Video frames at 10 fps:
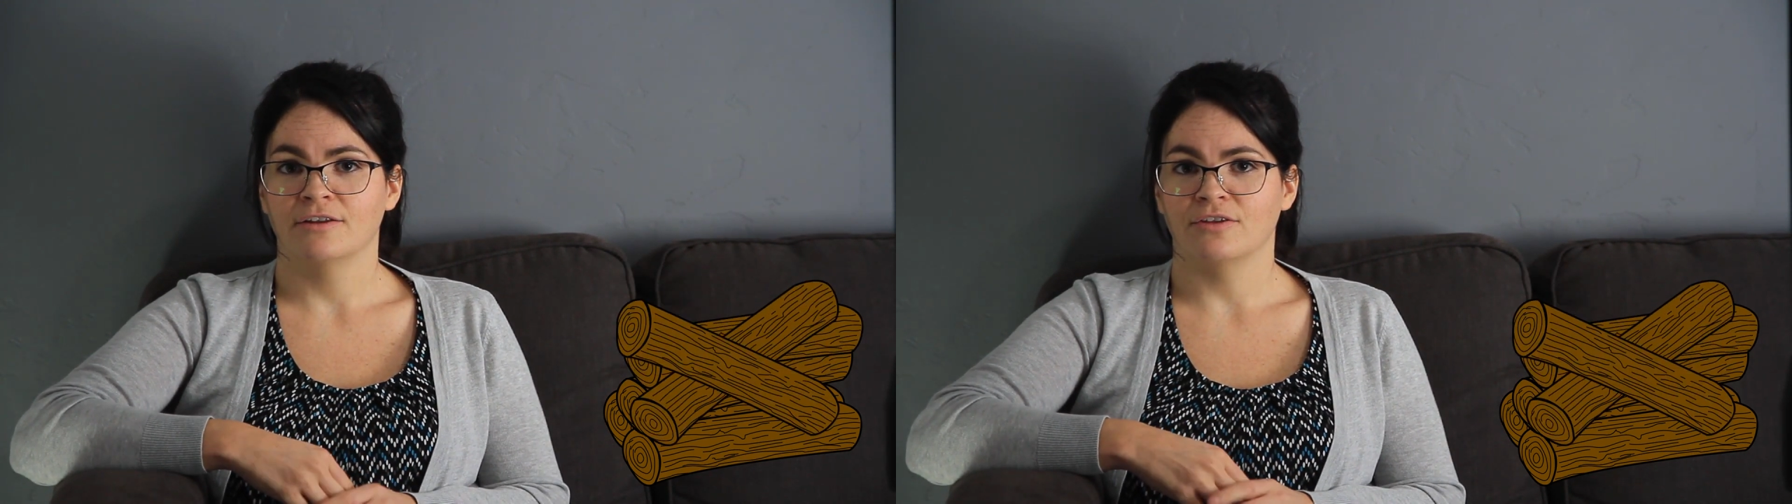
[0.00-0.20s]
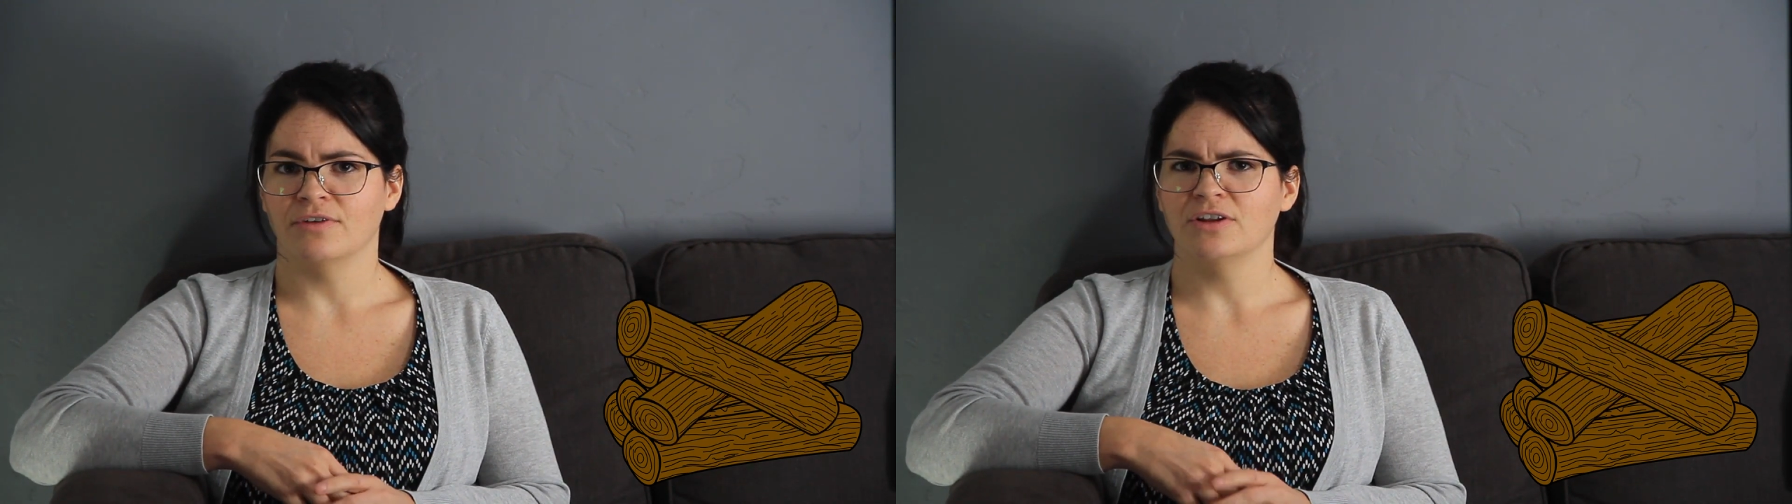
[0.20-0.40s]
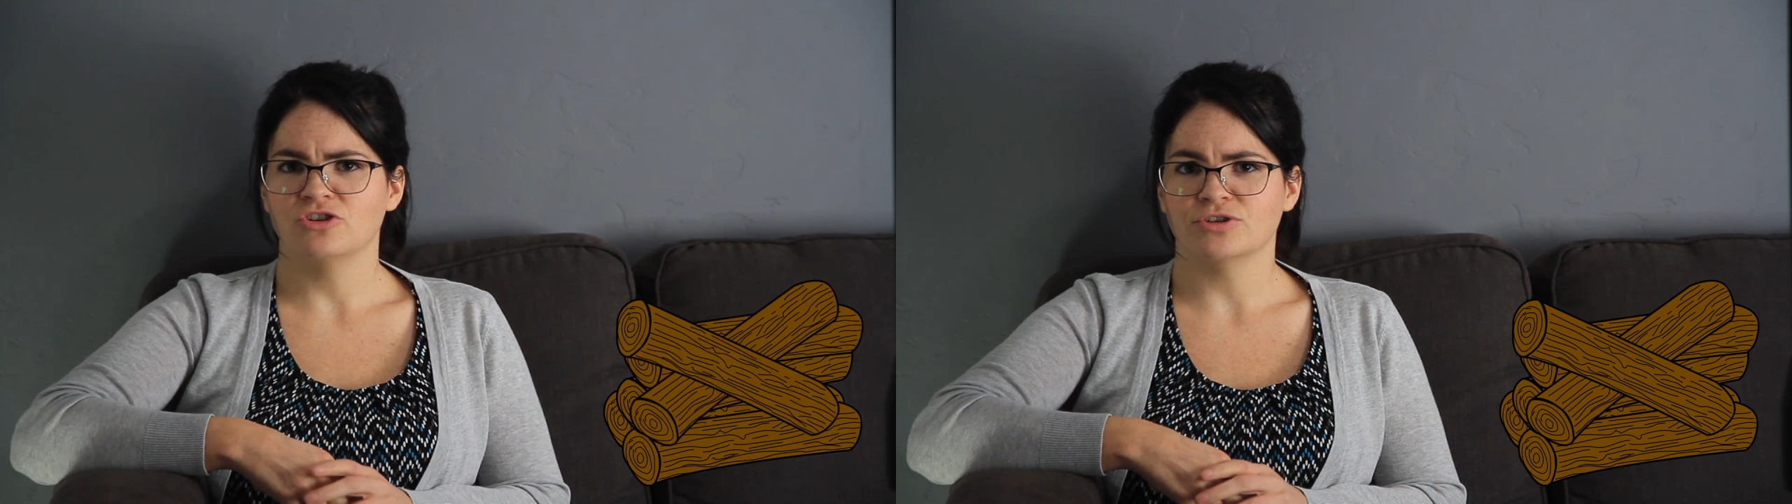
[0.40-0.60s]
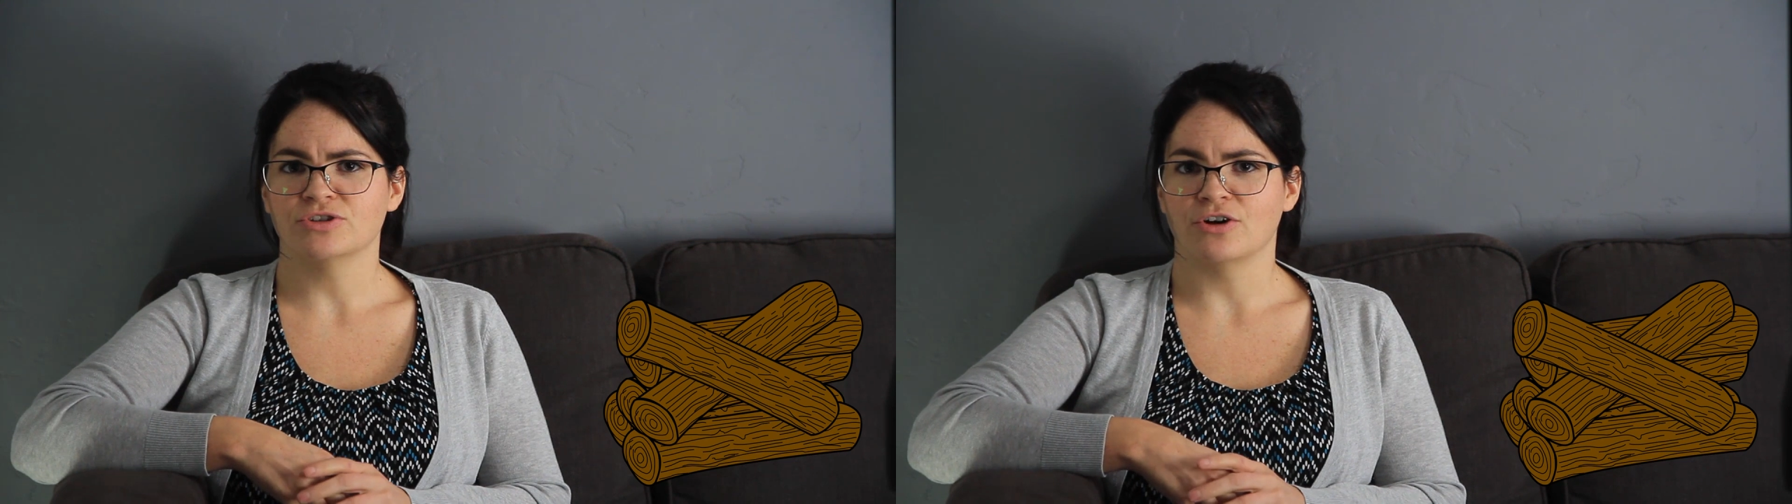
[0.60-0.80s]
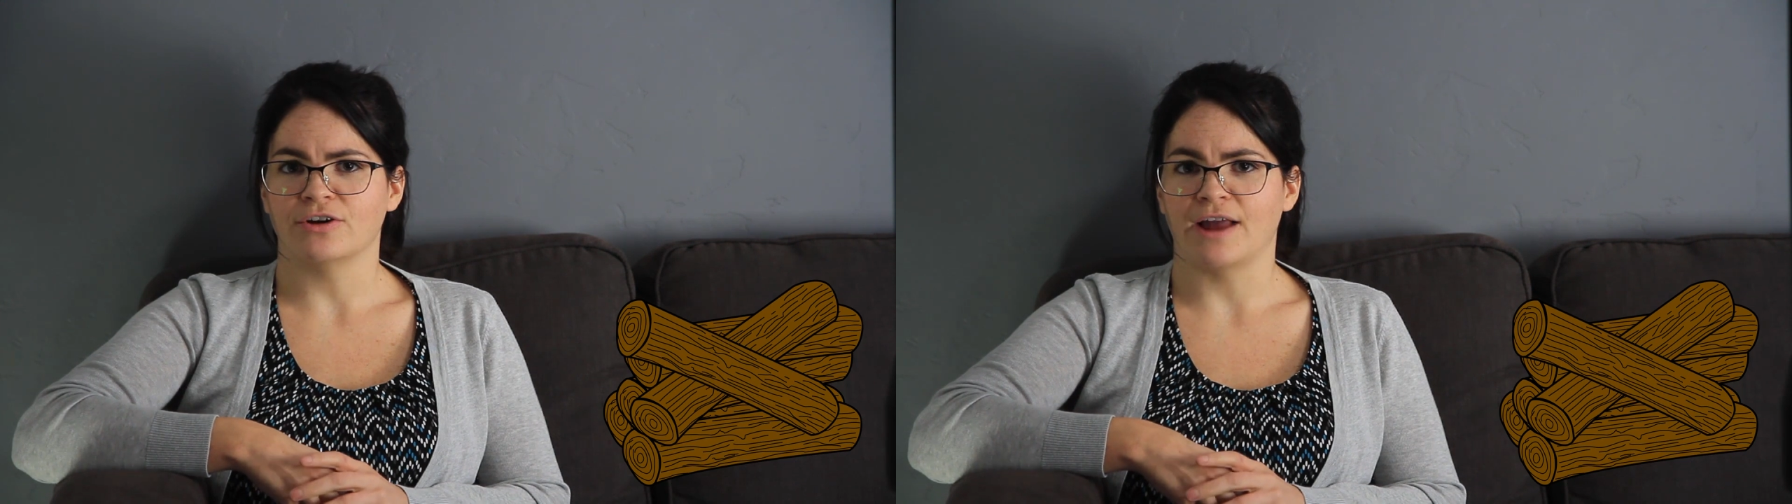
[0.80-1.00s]
The villagers
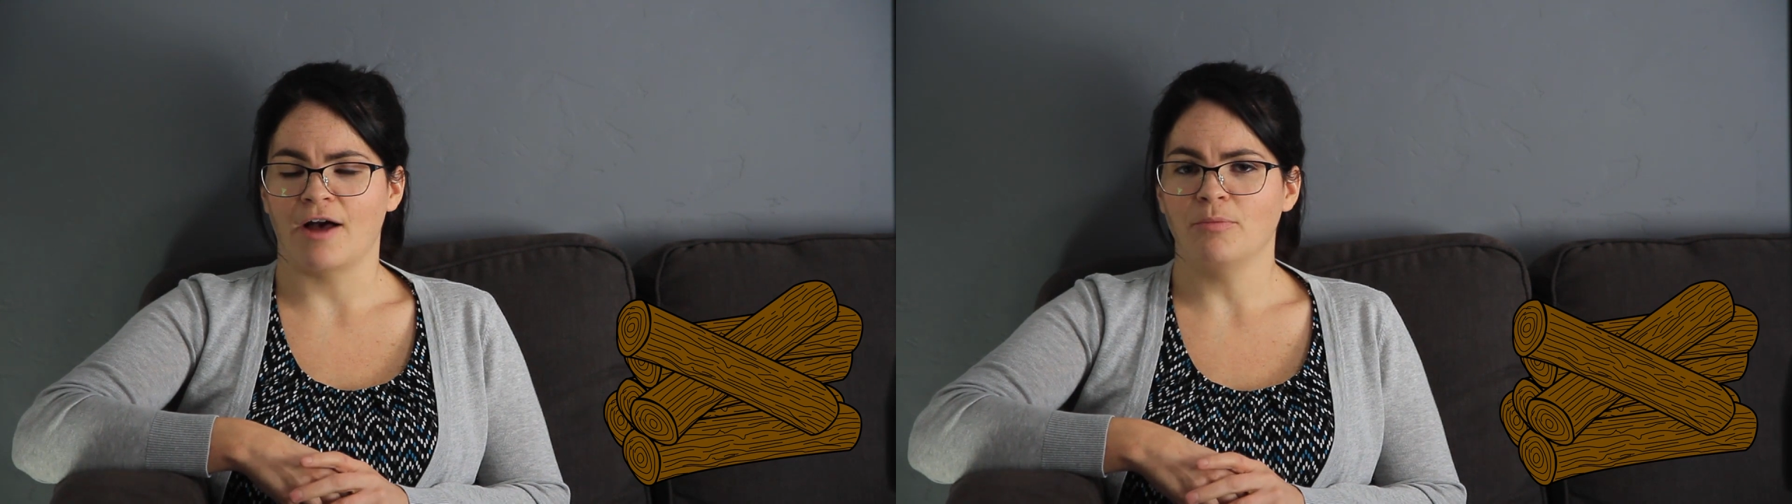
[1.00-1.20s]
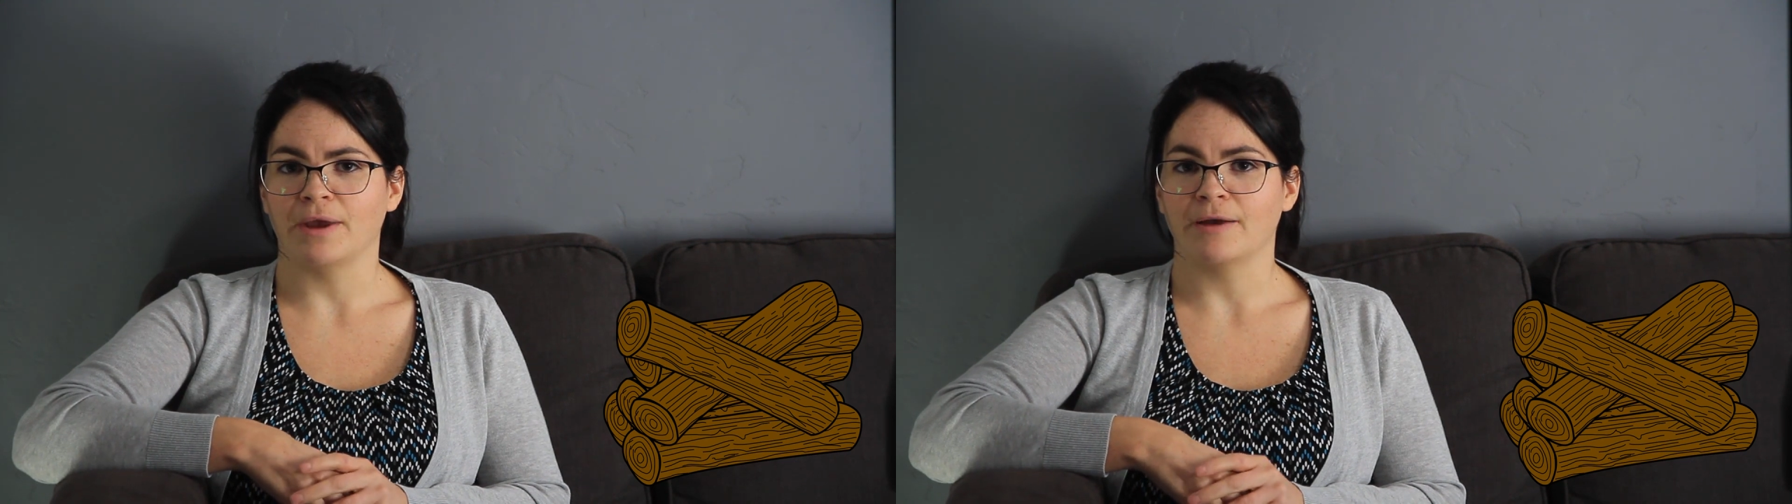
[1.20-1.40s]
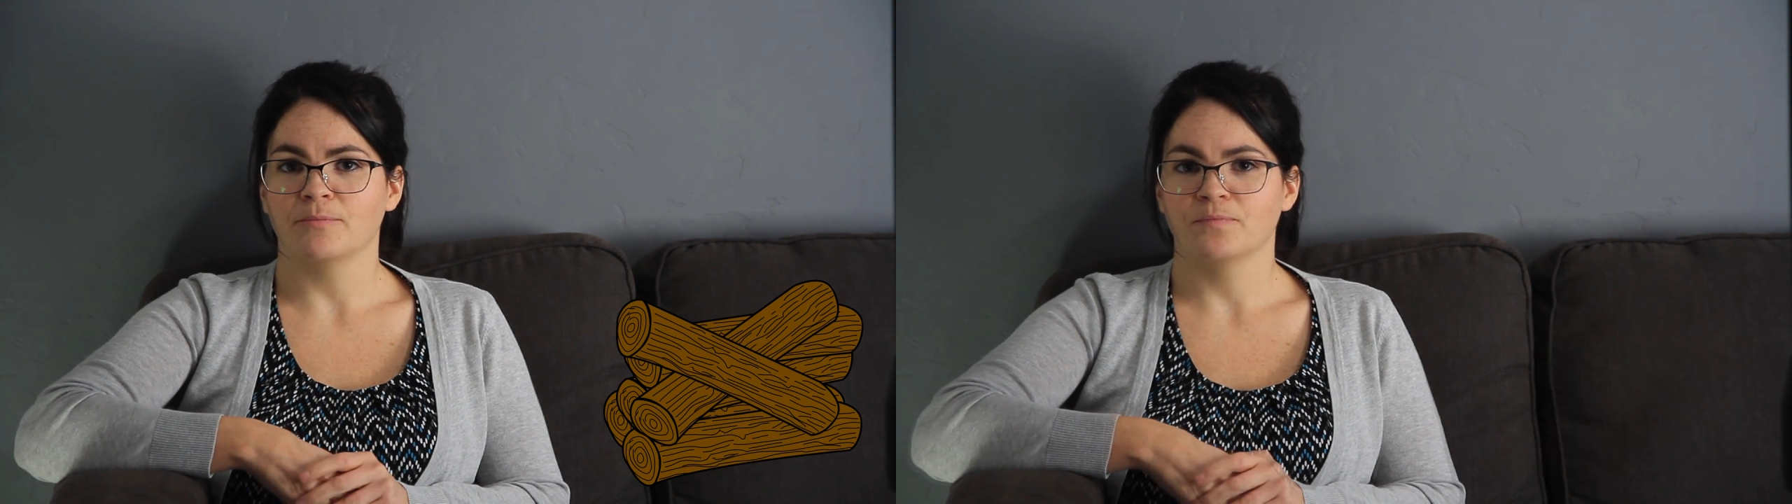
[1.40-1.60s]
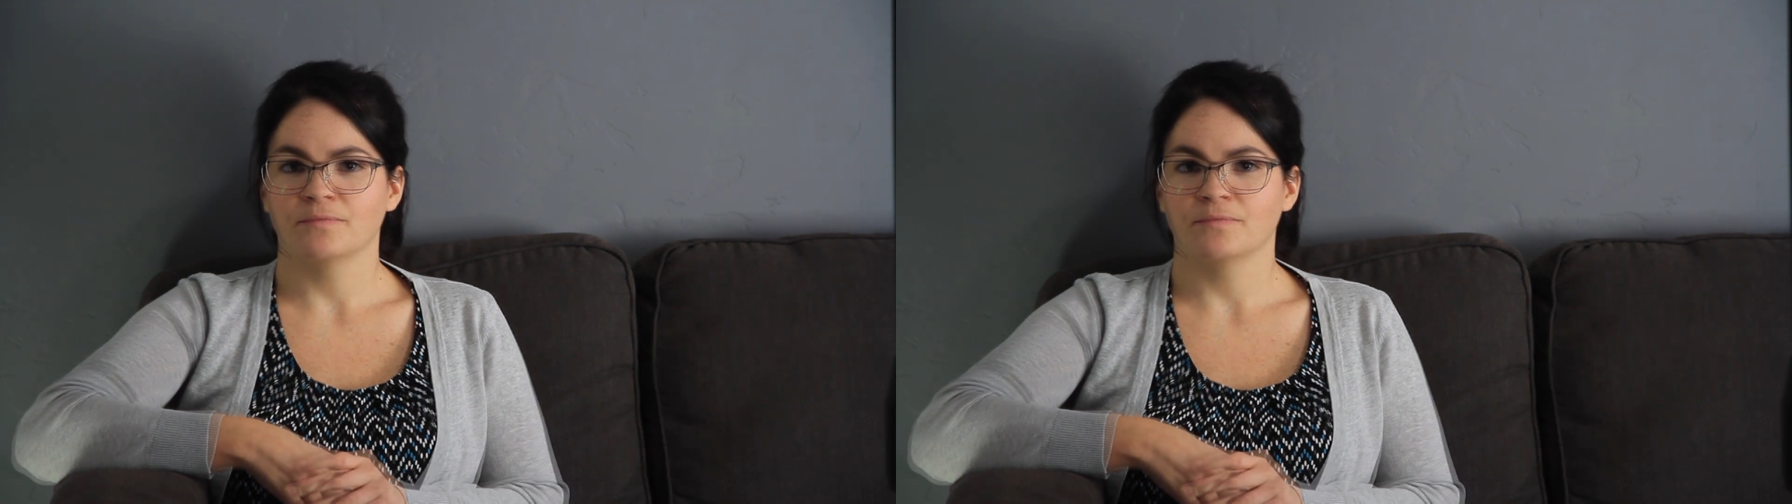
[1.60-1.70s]
started helping.